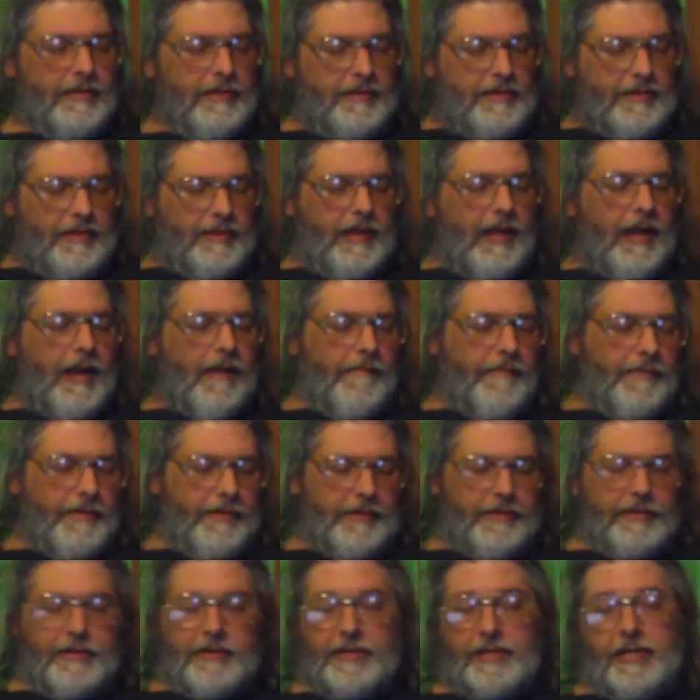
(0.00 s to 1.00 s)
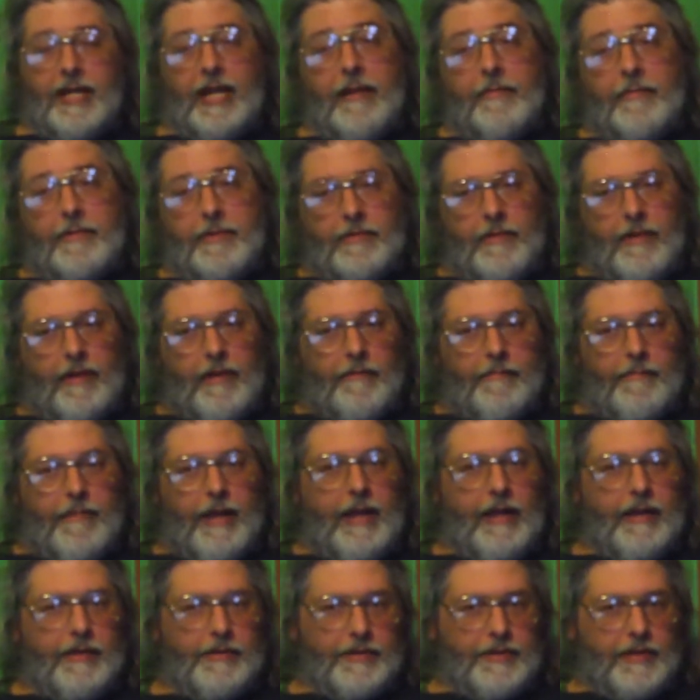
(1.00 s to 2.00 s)
still averaging the same twelve
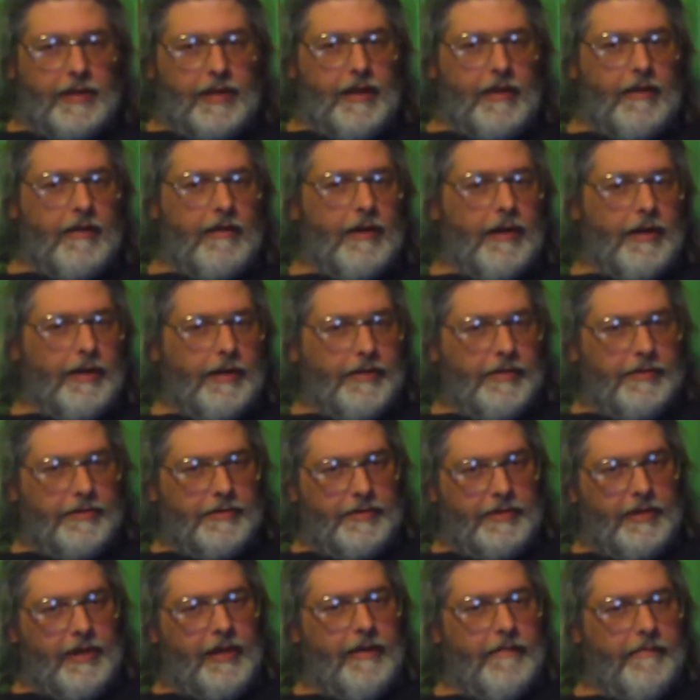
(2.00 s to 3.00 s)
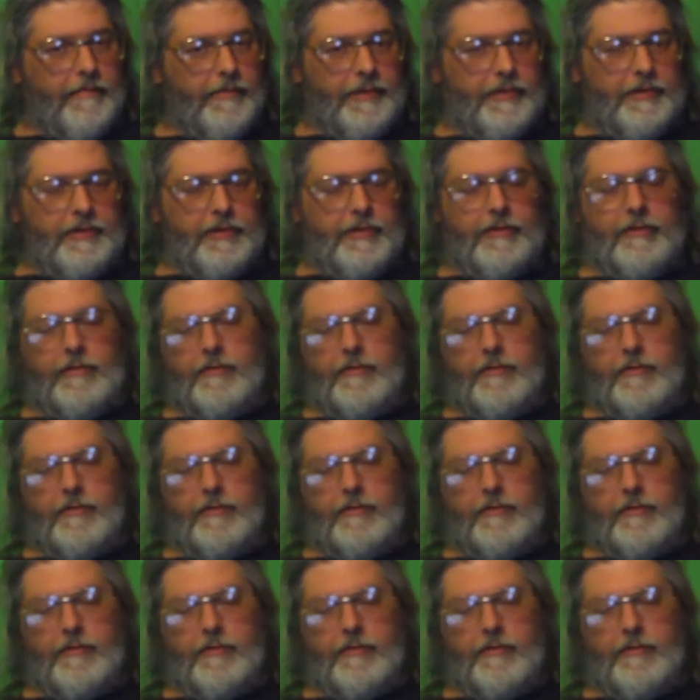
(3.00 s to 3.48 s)
miles an hour I used to average.